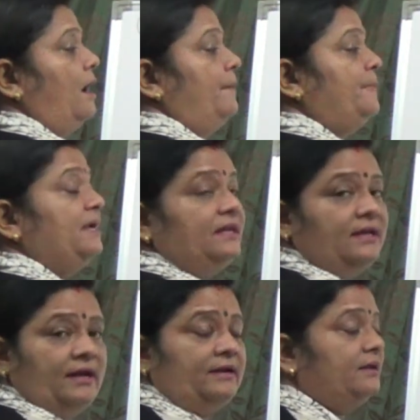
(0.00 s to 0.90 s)
but
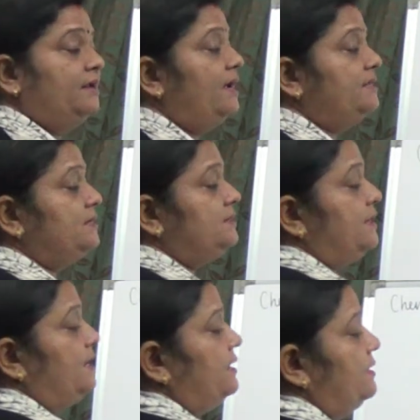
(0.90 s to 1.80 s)
here the reagent
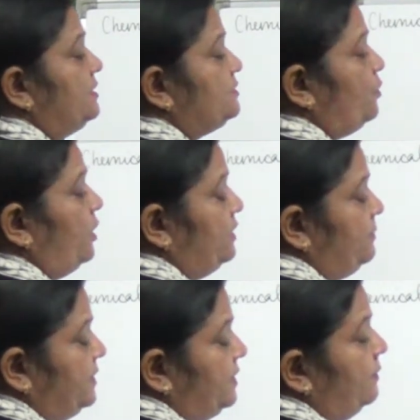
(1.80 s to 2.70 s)
taken is
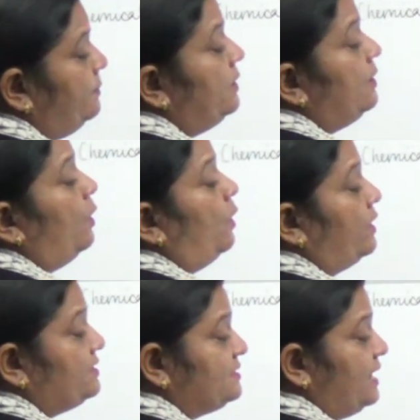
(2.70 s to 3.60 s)
molybdenum
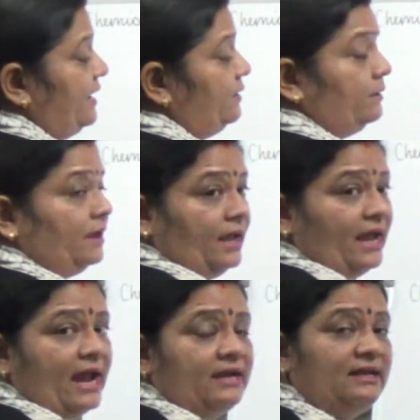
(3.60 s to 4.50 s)
oxide, okay,
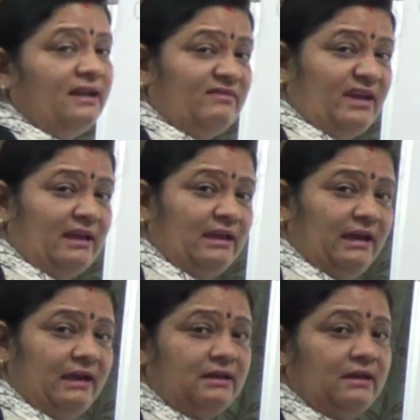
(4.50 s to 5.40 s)
and here we are
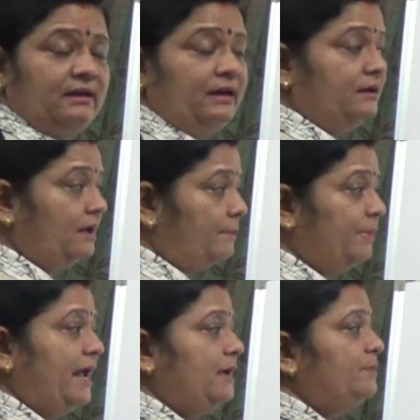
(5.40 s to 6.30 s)
heating in and
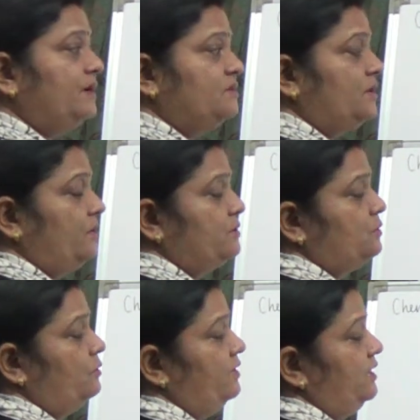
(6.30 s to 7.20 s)
applying pressure
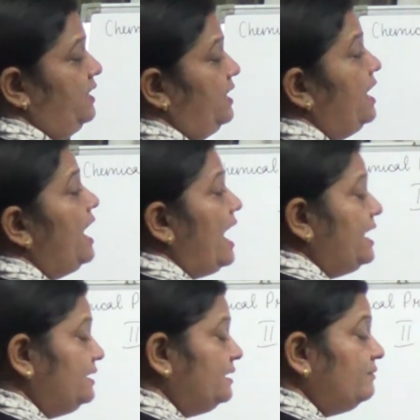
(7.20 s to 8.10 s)
also over here,
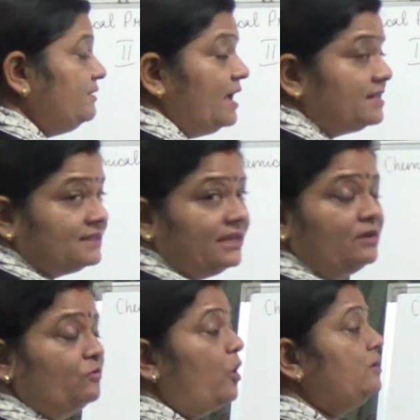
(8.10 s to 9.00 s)
and here we are
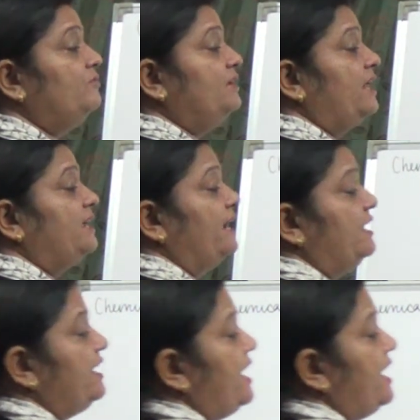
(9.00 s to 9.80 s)
seeing what? We are getting